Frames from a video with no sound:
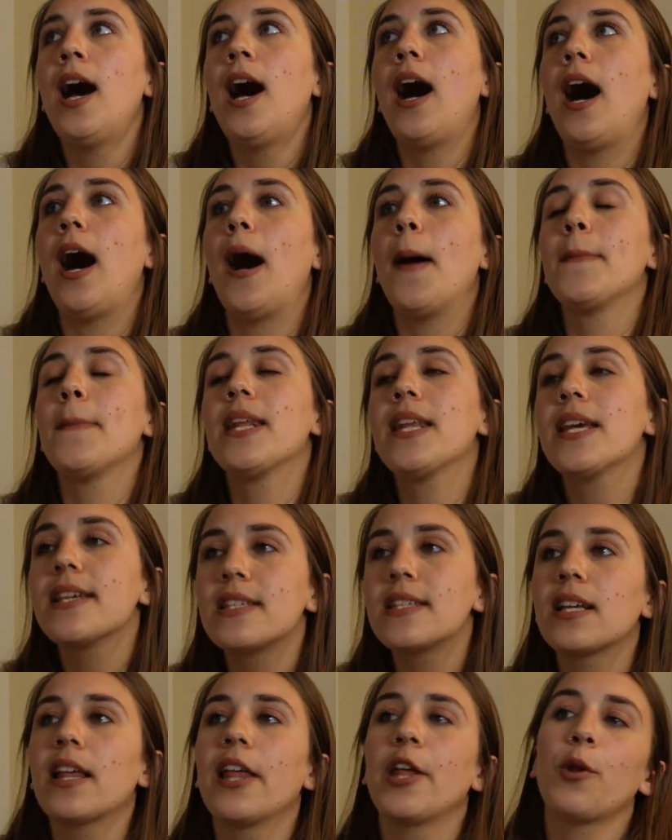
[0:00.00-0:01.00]
It
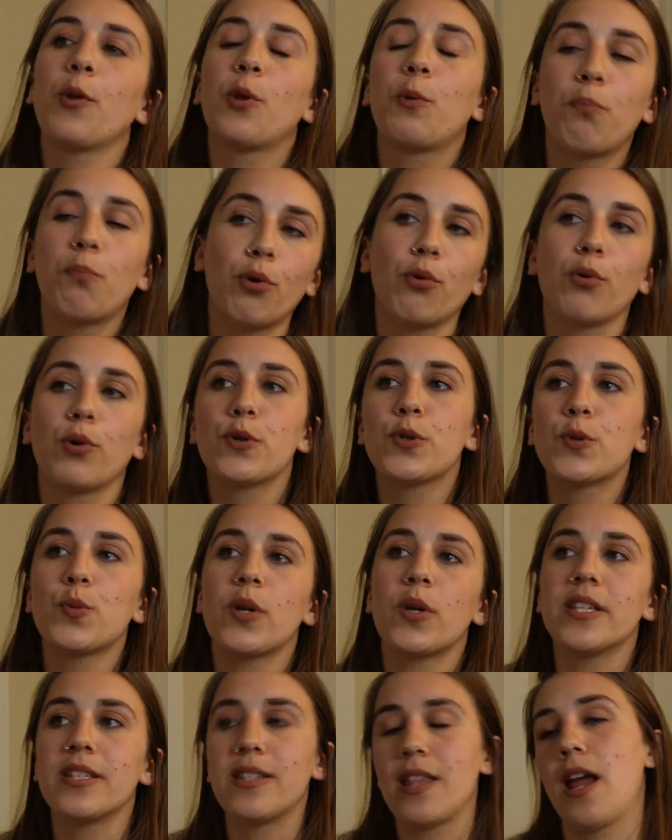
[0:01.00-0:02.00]
is to kind of peruse
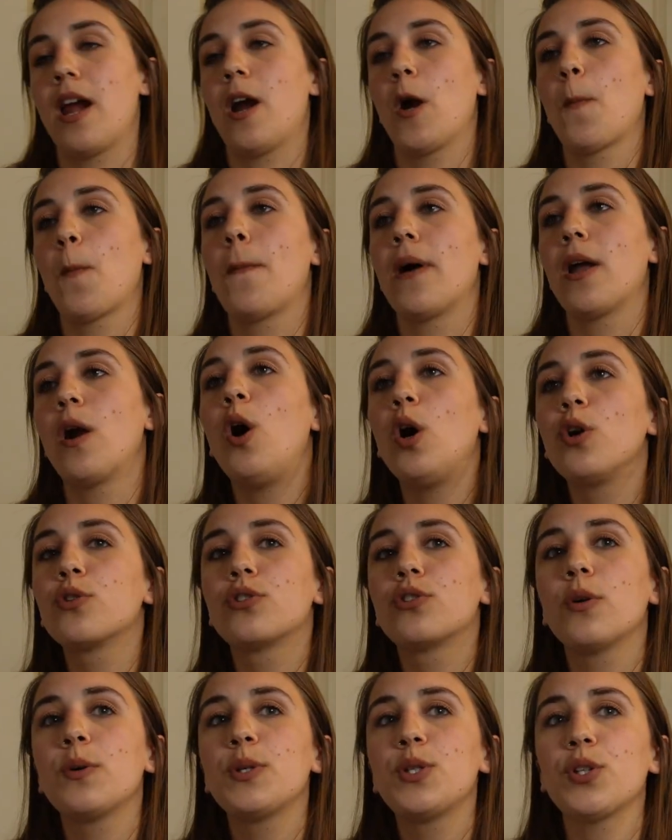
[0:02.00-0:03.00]
what is there, but
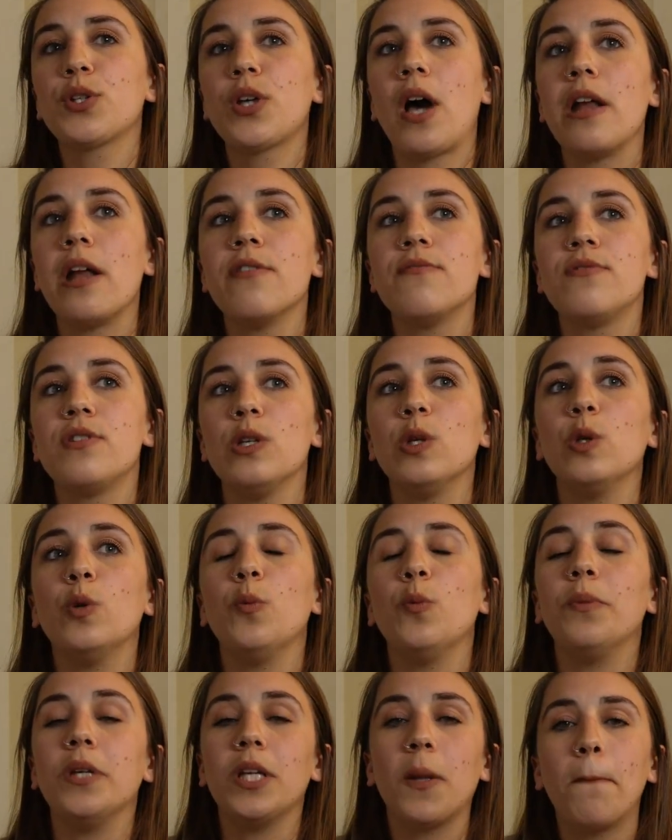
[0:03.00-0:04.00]
also it's just kind of to
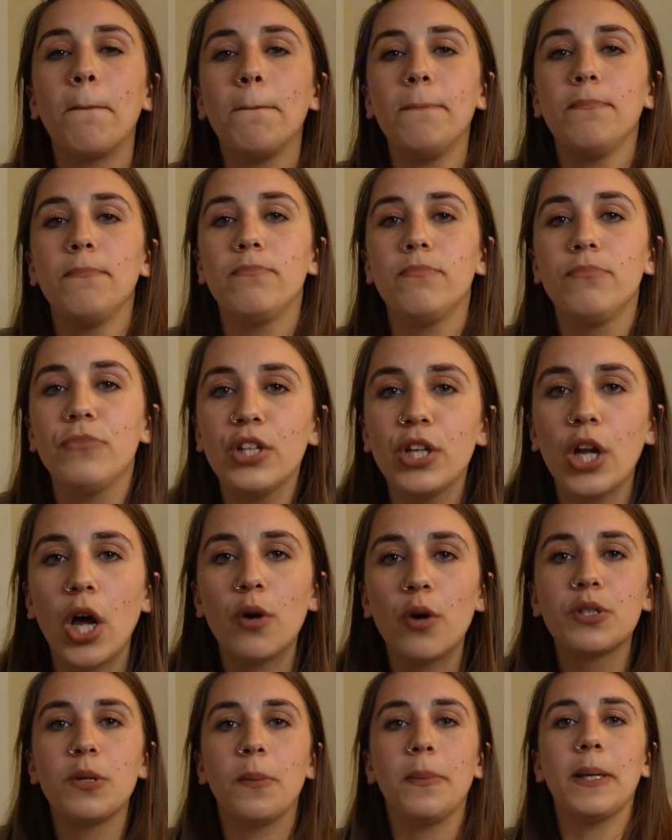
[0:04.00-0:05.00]
be, you
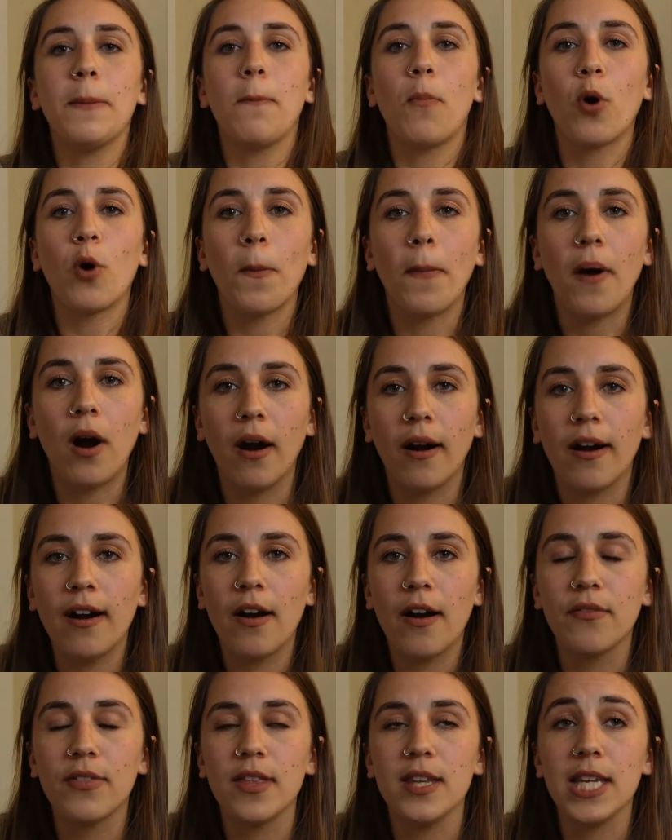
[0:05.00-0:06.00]
know, to be more part
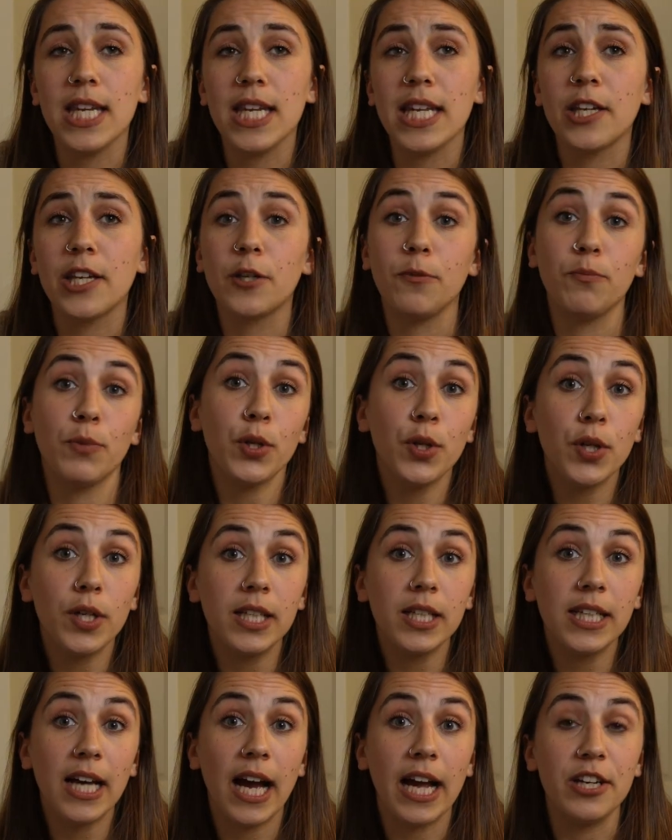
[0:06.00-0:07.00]
of the knitting
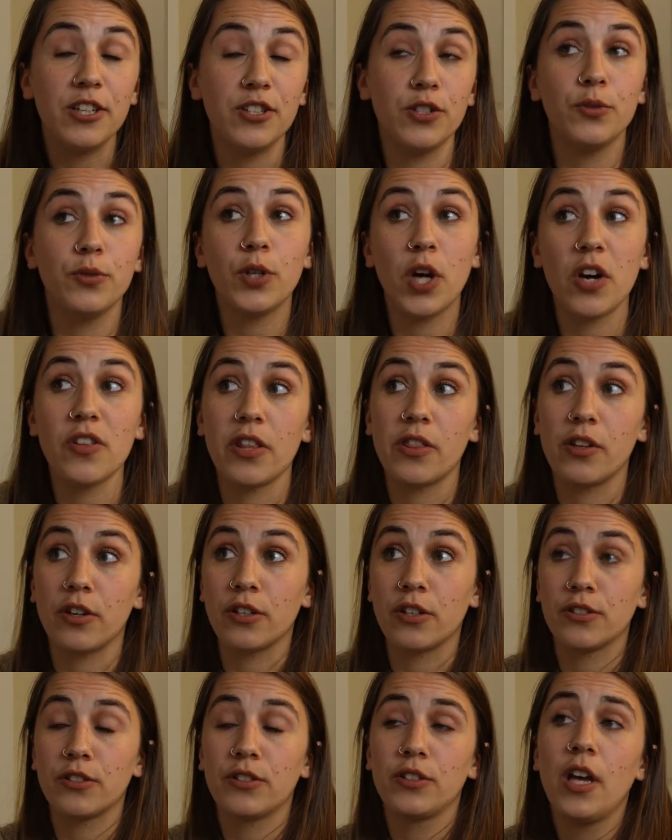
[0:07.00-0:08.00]
community. I do know that
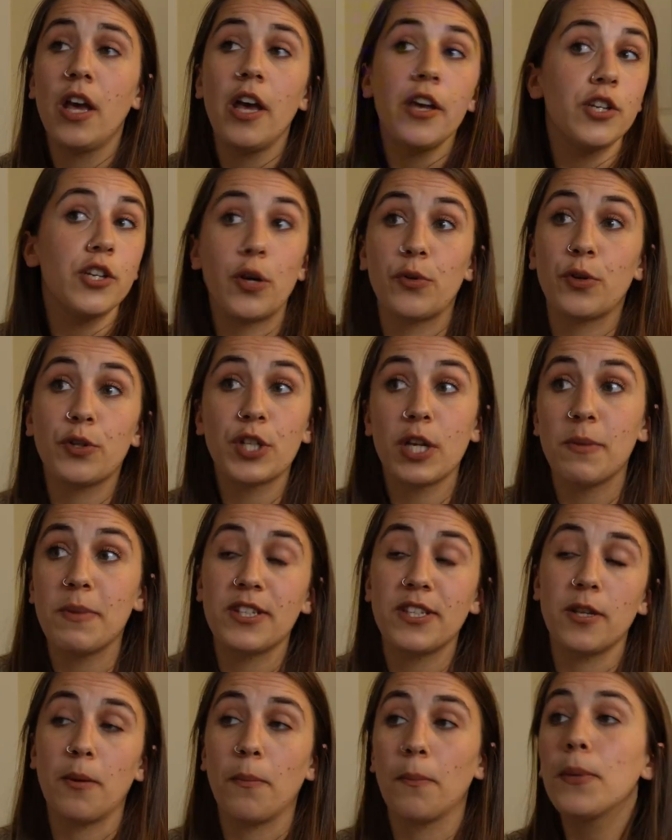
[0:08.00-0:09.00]
there's going to be
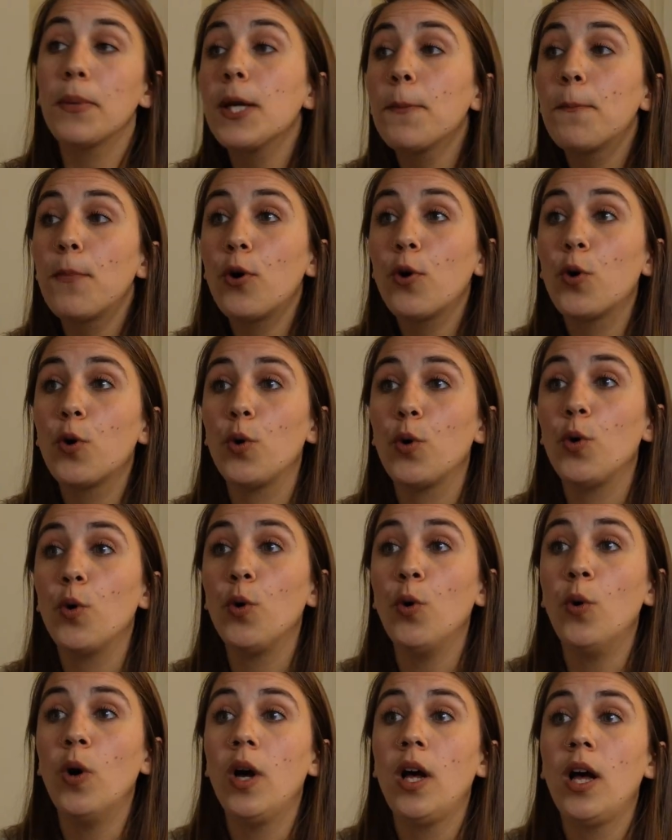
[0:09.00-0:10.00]
some people
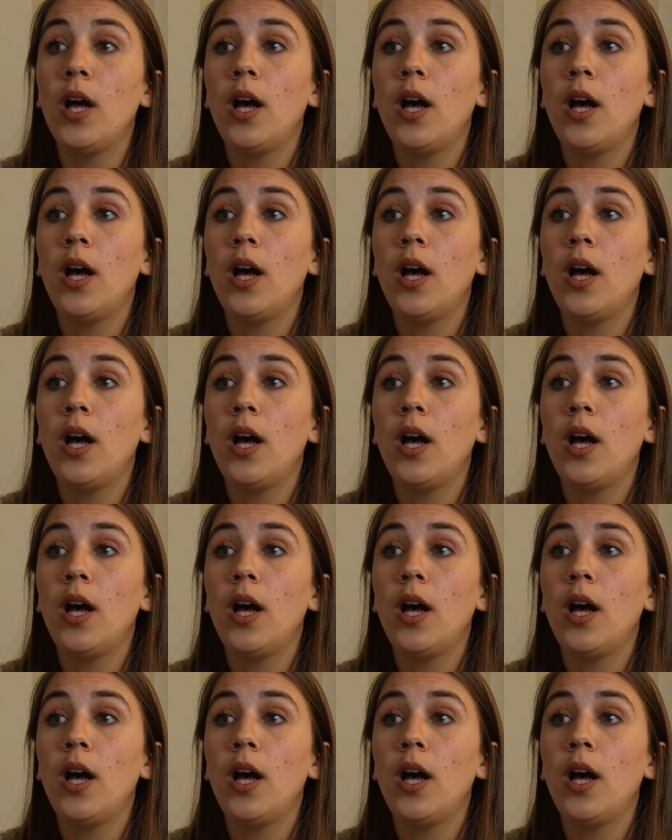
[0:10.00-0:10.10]
who,